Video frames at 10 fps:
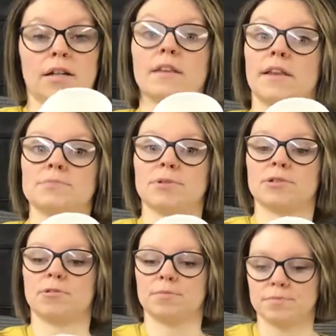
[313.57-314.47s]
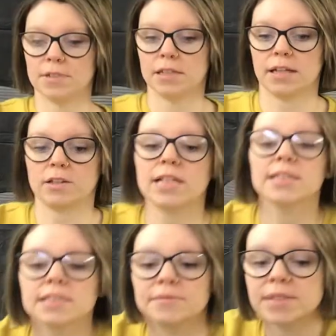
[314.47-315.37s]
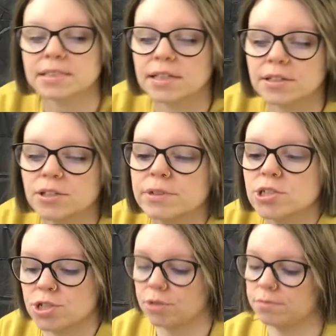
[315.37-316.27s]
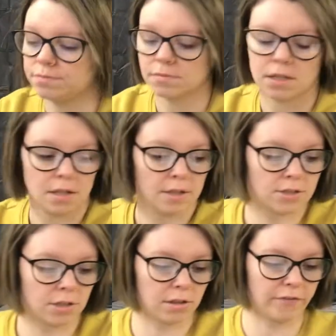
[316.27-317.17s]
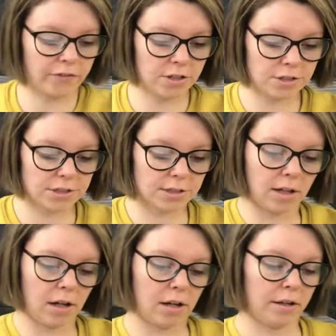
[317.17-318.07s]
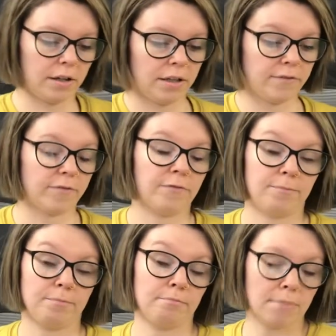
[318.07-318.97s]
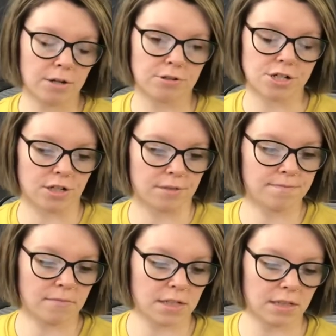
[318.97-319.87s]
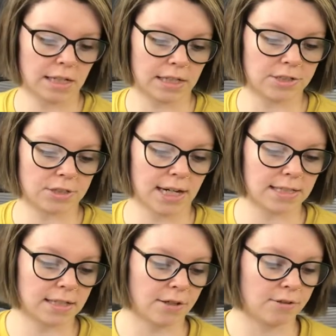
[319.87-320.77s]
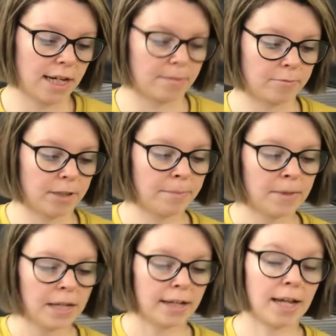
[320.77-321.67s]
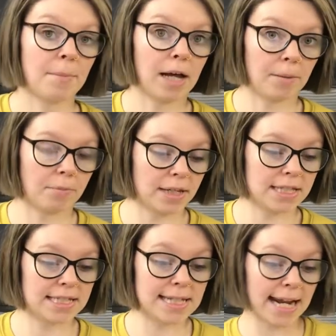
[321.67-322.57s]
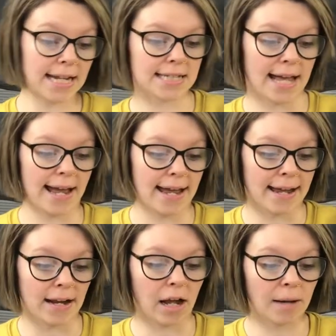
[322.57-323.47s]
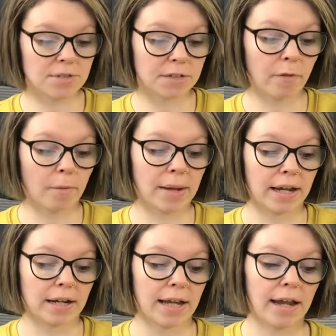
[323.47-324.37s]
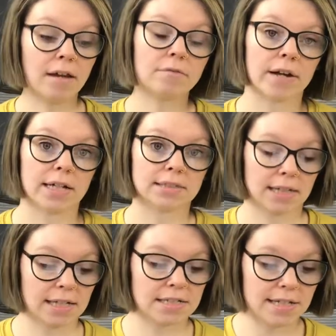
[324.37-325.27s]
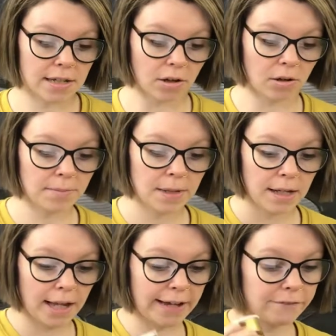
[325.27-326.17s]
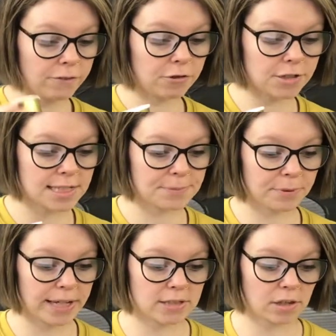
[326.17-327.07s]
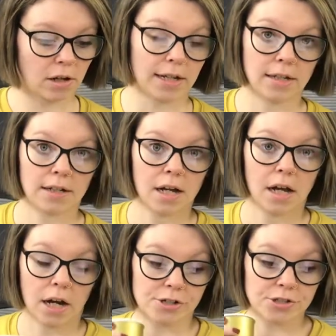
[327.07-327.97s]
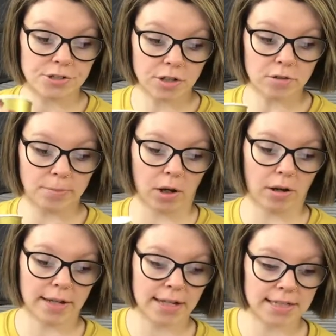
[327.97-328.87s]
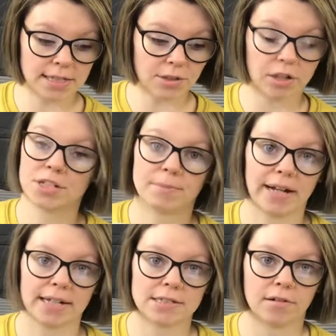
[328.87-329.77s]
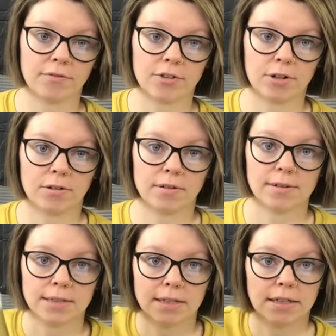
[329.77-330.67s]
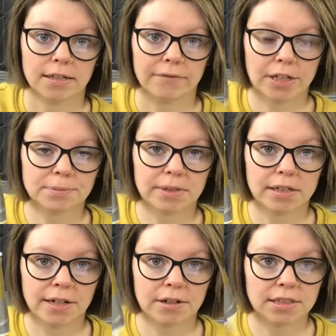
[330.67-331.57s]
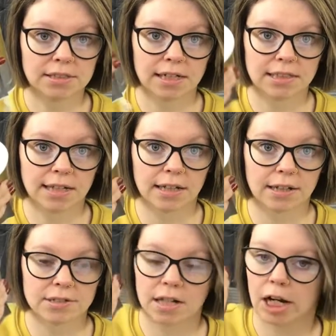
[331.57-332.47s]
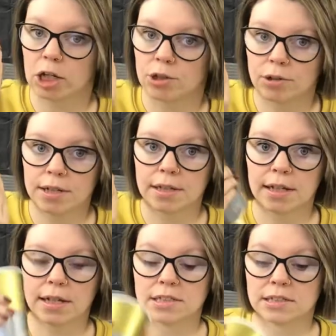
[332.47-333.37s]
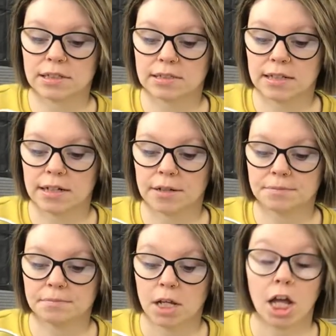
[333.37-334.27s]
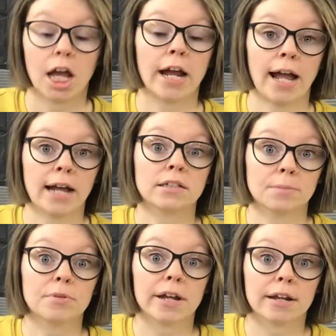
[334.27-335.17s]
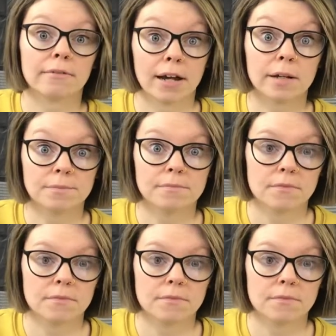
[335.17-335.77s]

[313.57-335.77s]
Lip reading: That's pretty cool. Now let's see what it's going to do with 2. So the first law of motion that Sir Isaac Newton came up with states that an object will remain in rest until a force is placed on it. Our snowball isn't launching by itself, so if I just put it in here, it's just going to stay in there. It's not going to do anything. It's just going to sit in there and kind of look pretty, right?